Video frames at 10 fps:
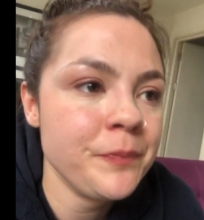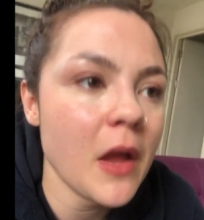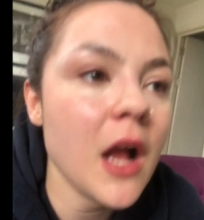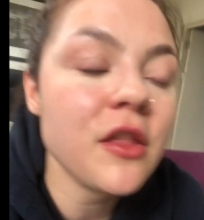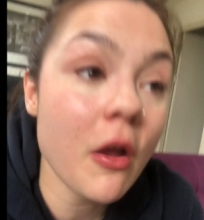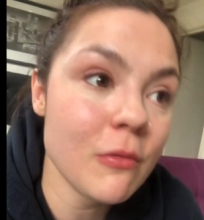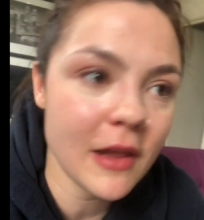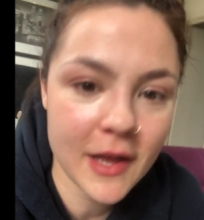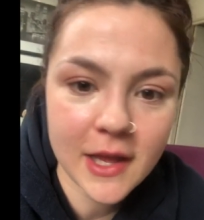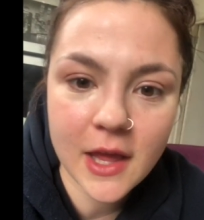I don't
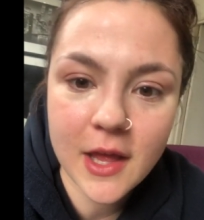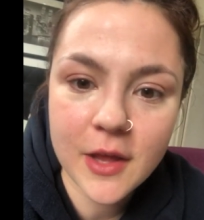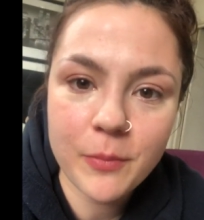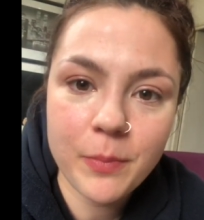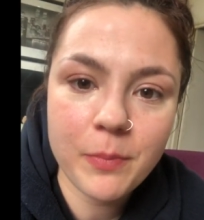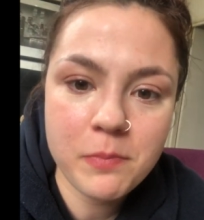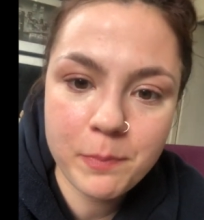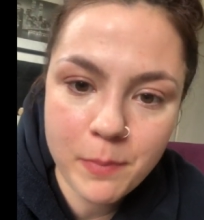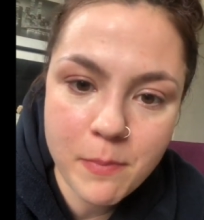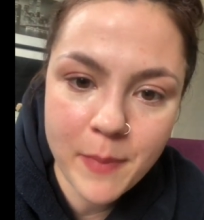like
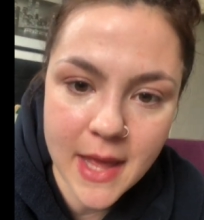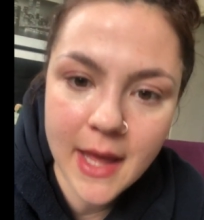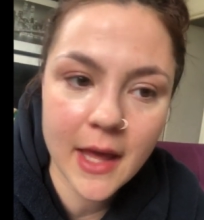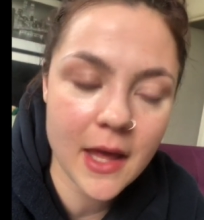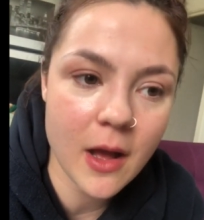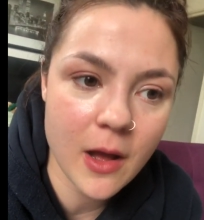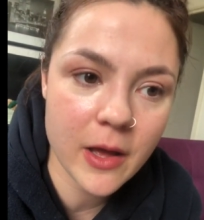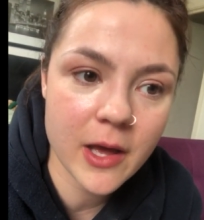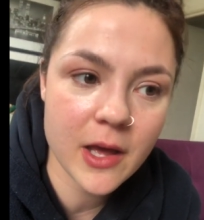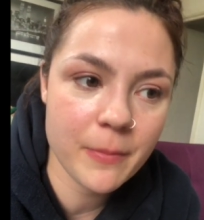being
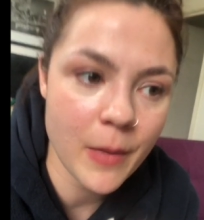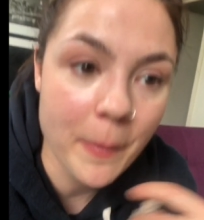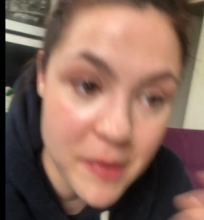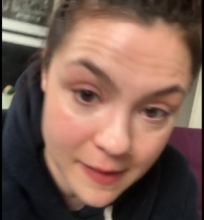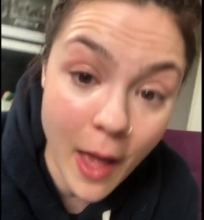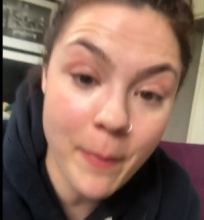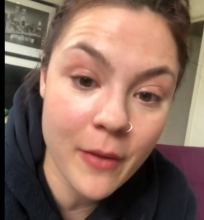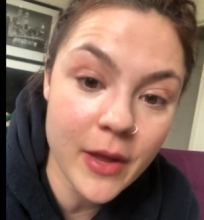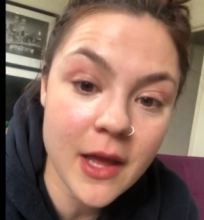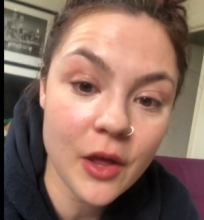upset about it,